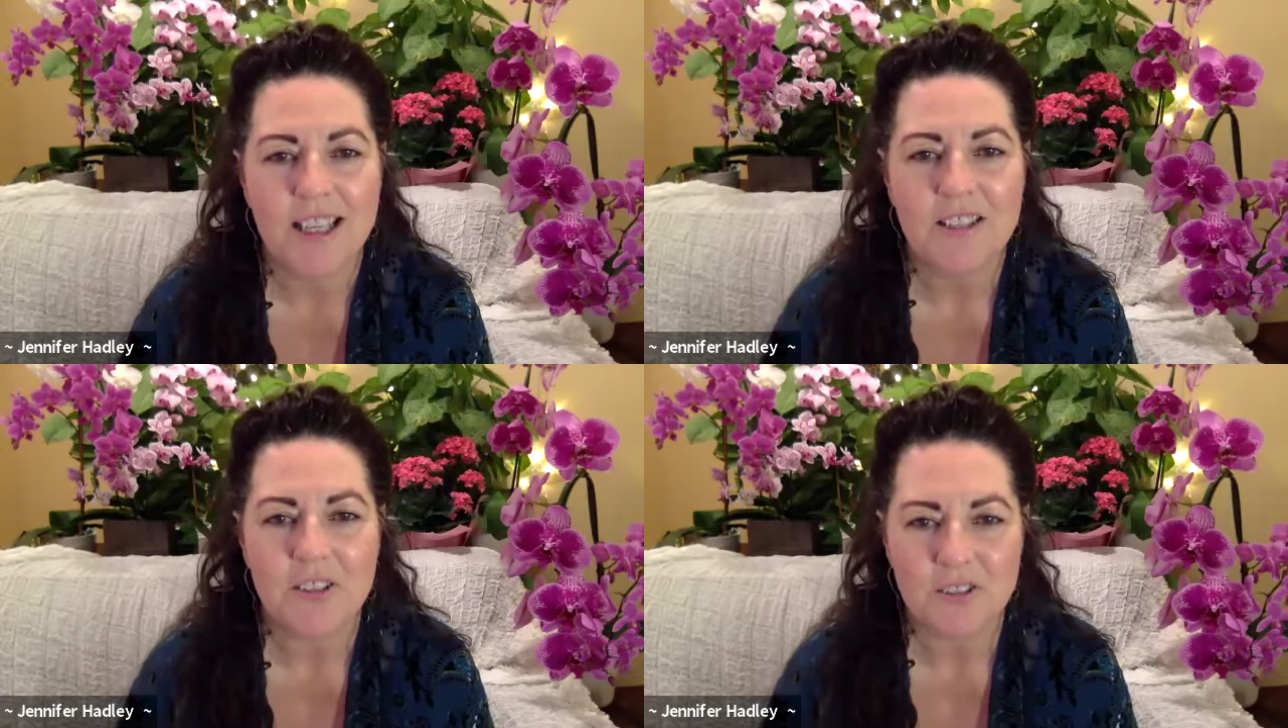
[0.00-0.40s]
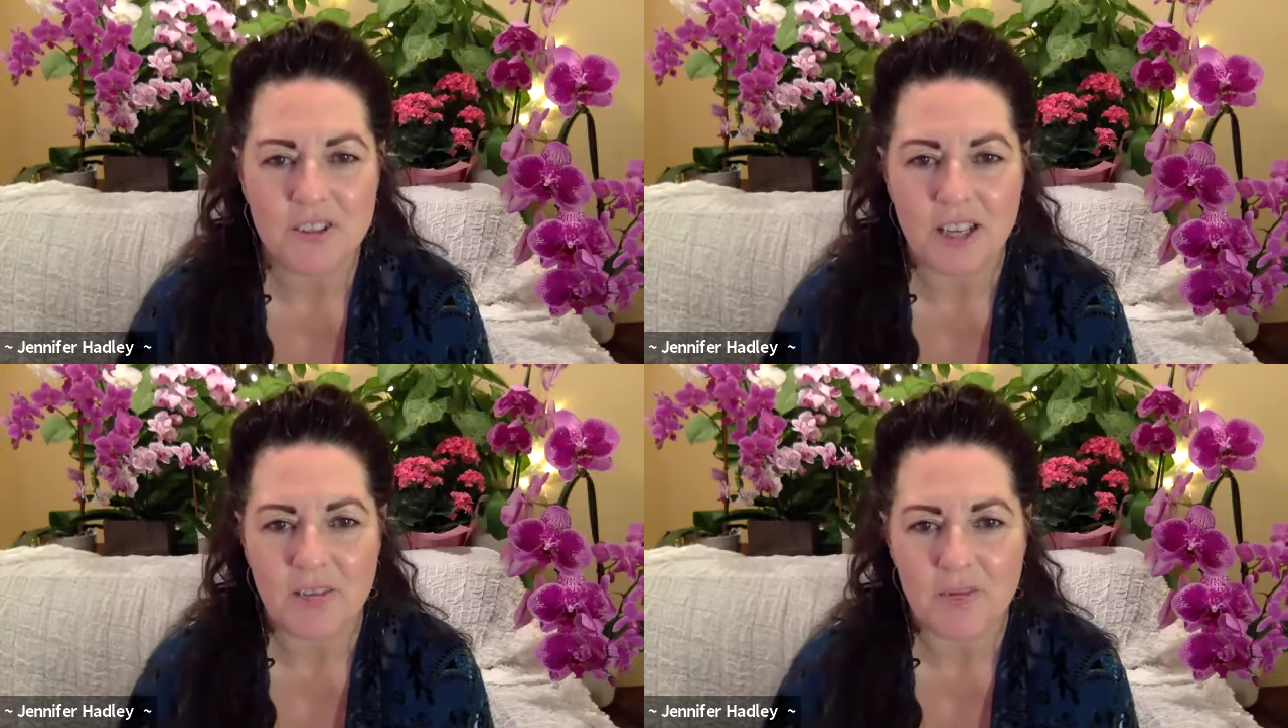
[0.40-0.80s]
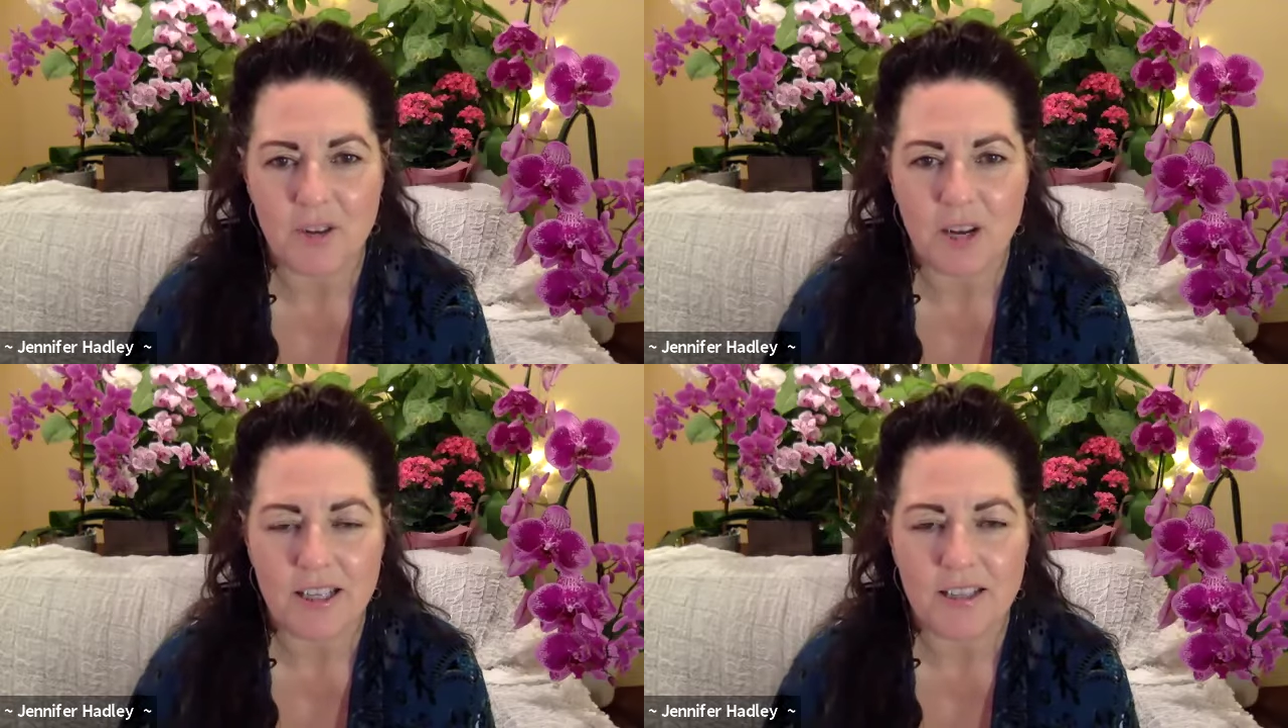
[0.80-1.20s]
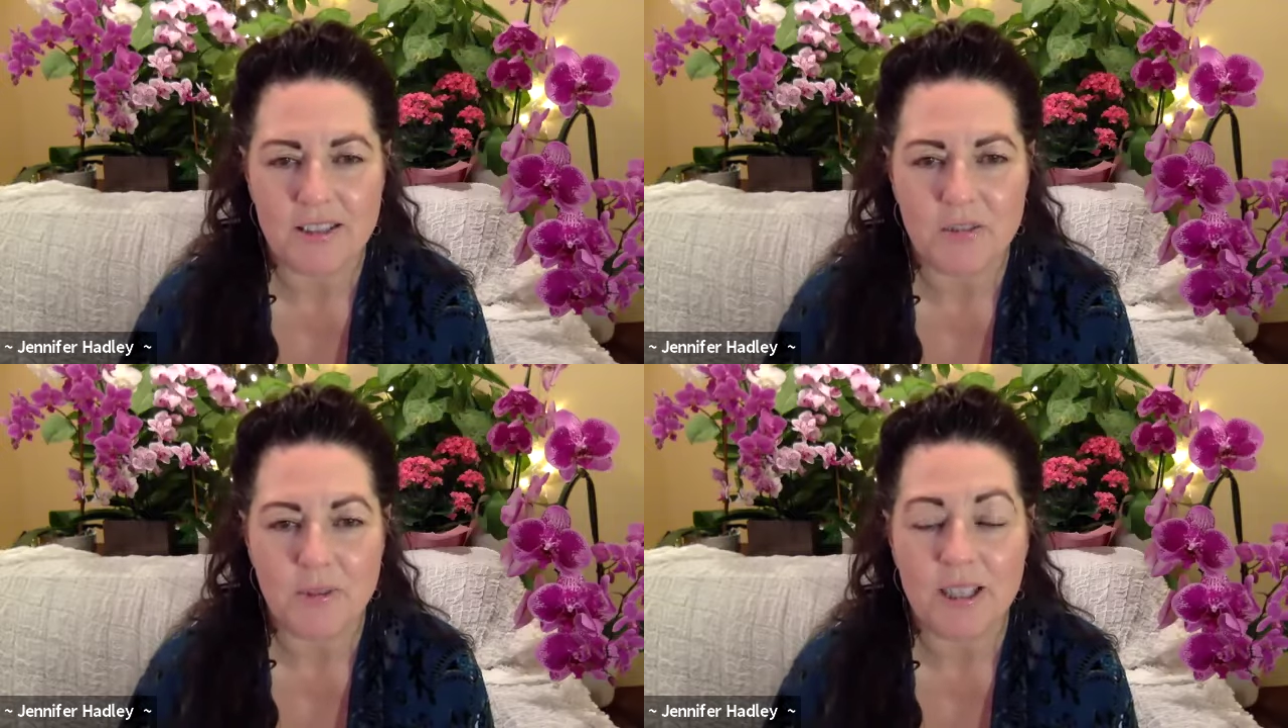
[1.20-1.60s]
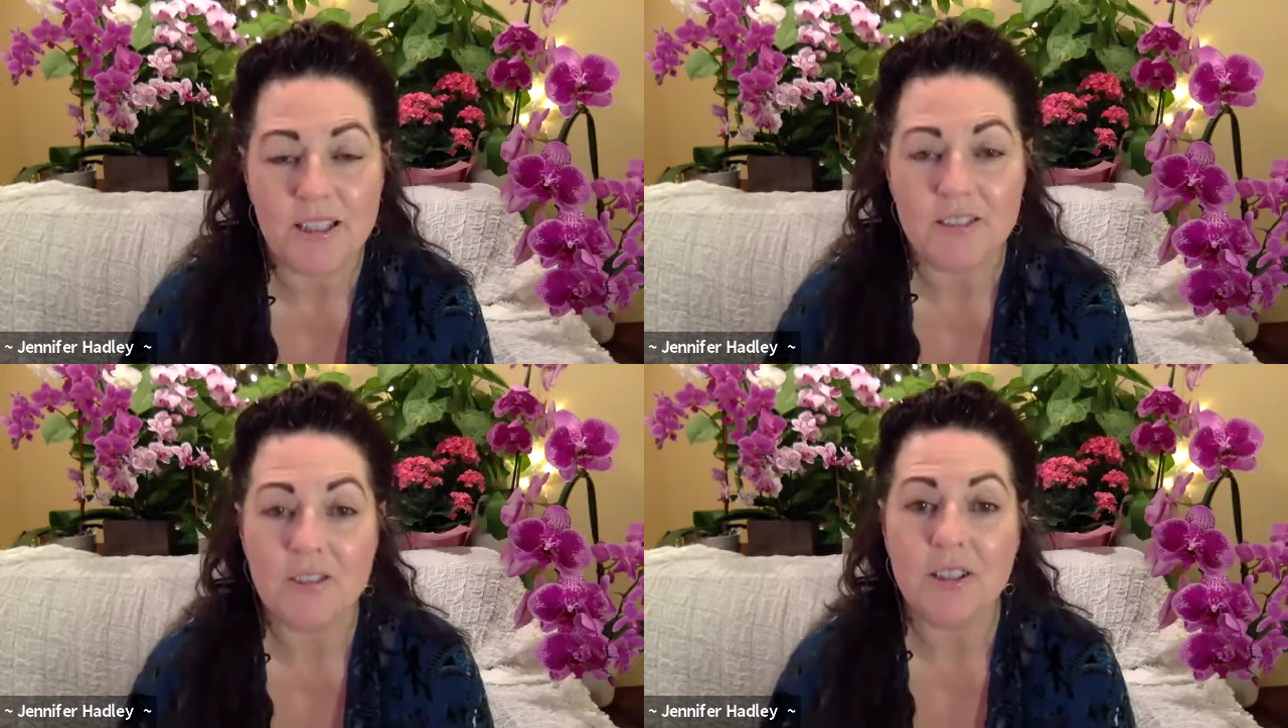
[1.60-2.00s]
Thursday and Friday this week,
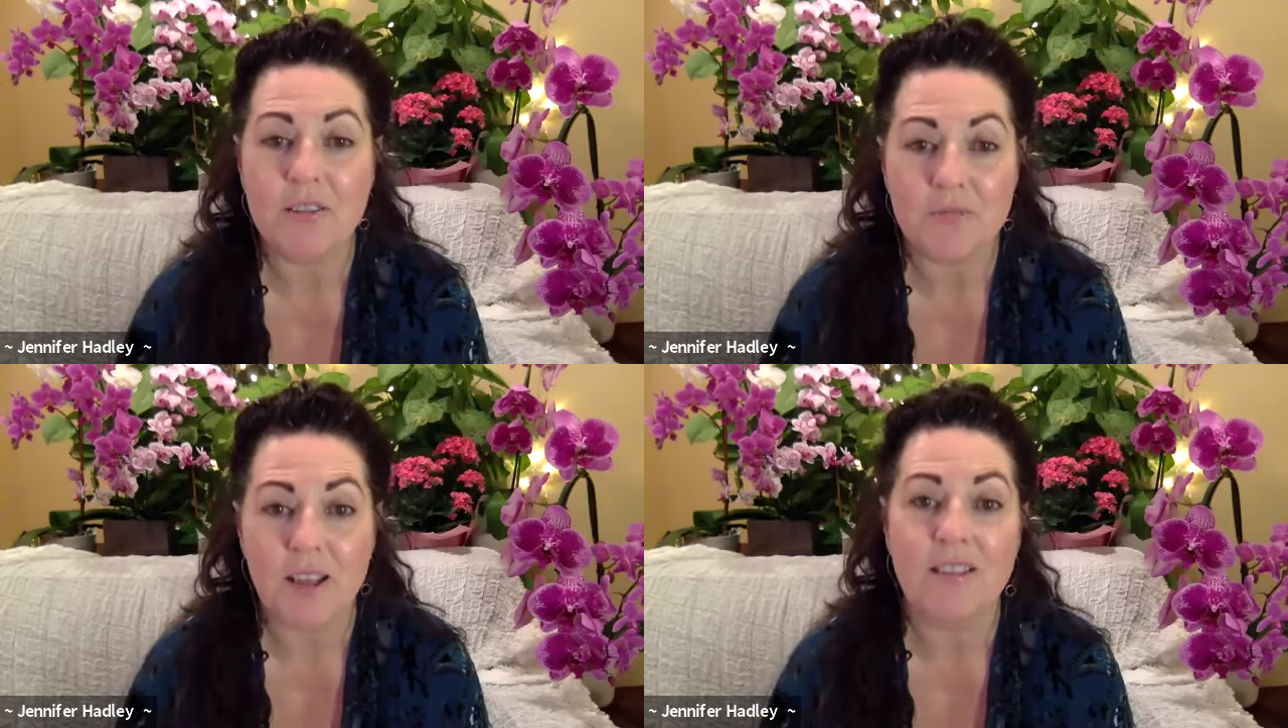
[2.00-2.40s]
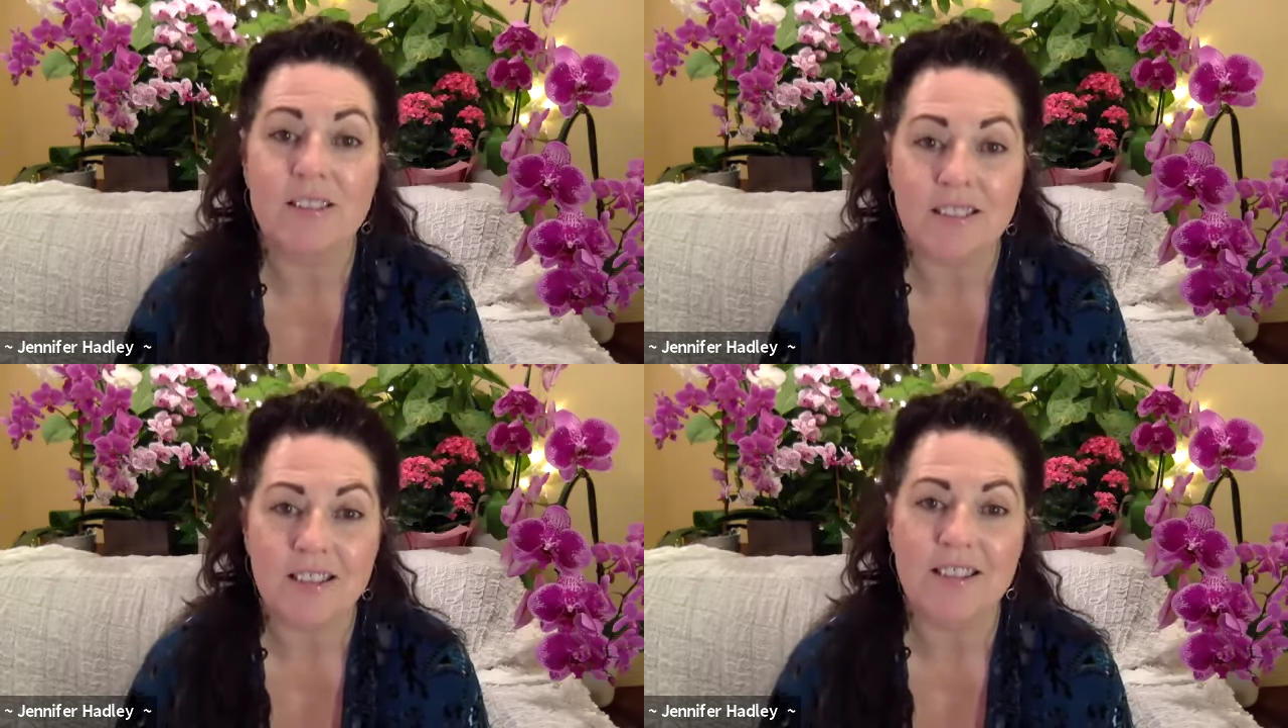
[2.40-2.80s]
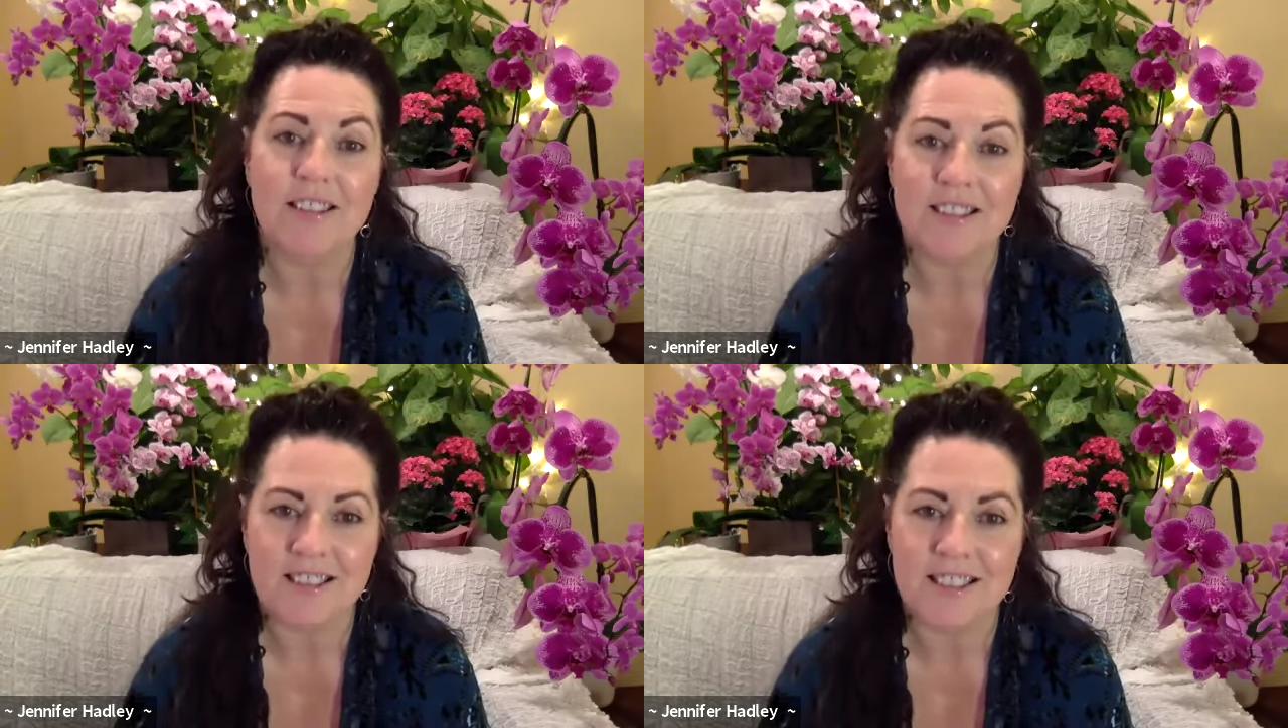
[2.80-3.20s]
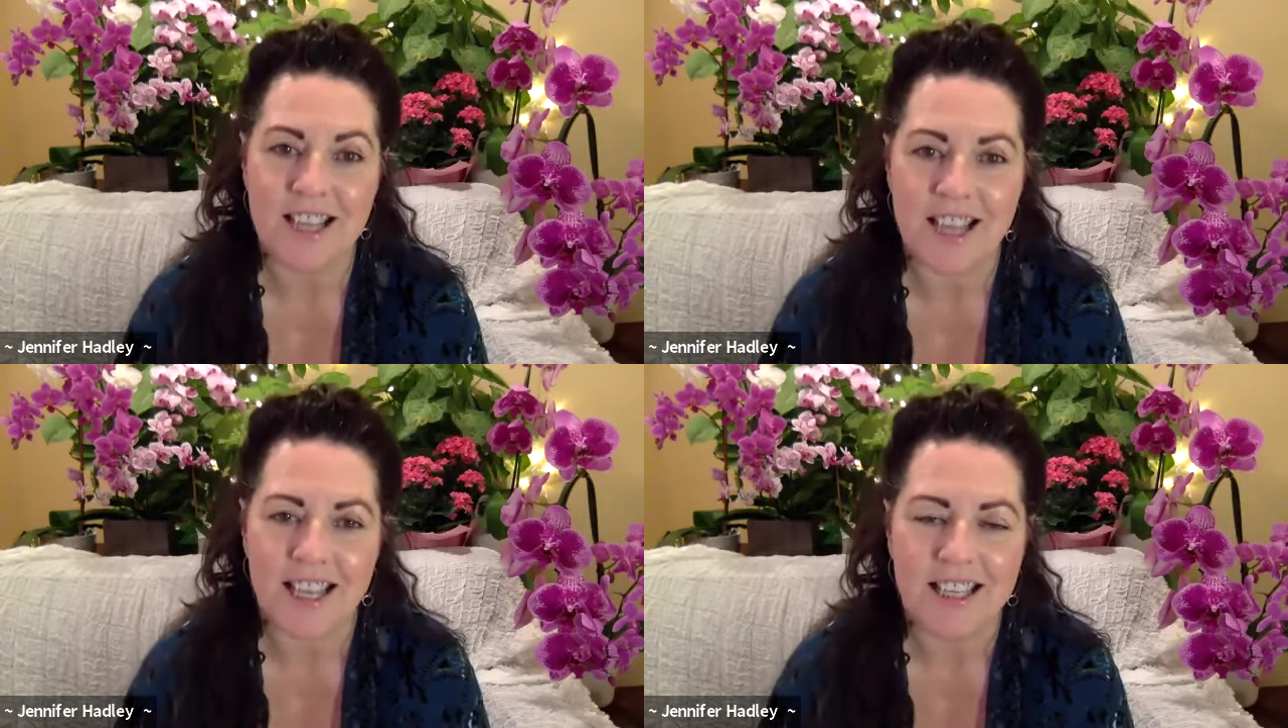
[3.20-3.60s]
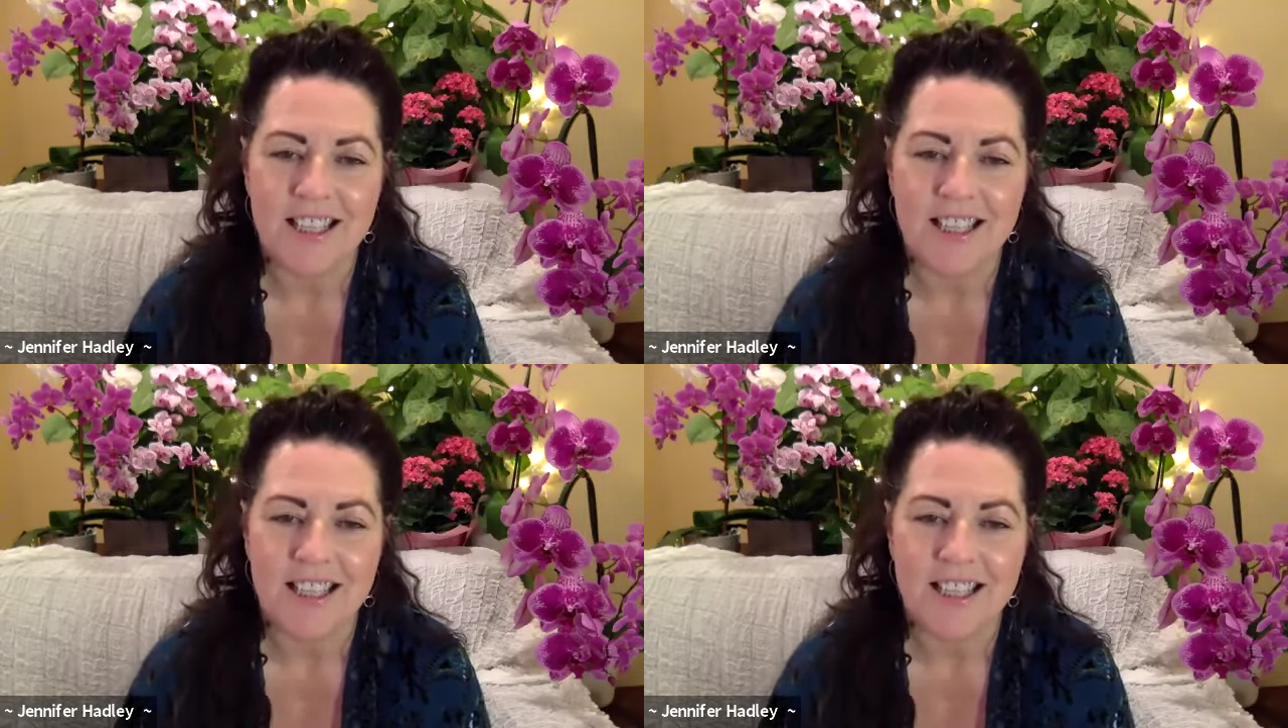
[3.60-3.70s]
including Valentine's Day.